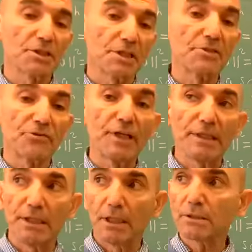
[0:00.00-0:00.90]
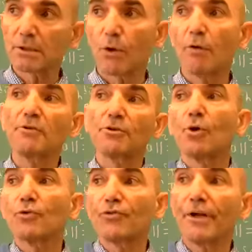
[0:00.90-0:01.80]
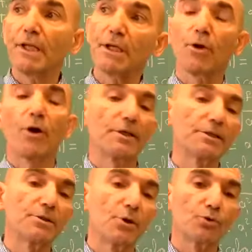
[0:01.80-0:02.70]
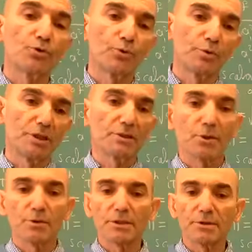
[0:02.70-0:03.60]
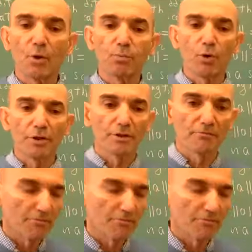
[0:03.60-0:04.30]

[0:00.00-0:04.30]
in 3D. So if you know 3D, you already know 2D. So there's no point of